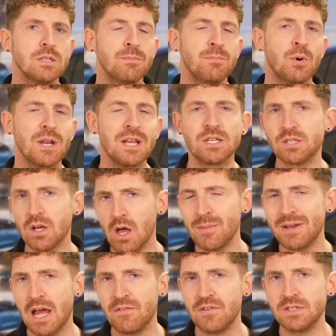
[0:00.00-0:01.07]
than putting time
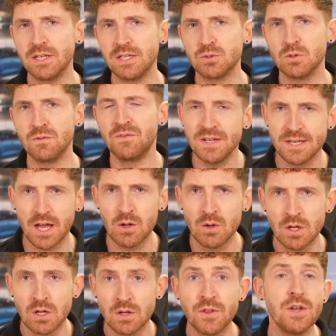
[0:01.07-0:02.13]
and effort into a video
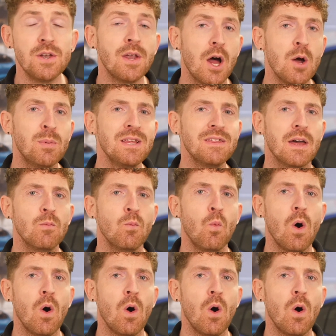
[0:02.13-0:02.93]
that nobody then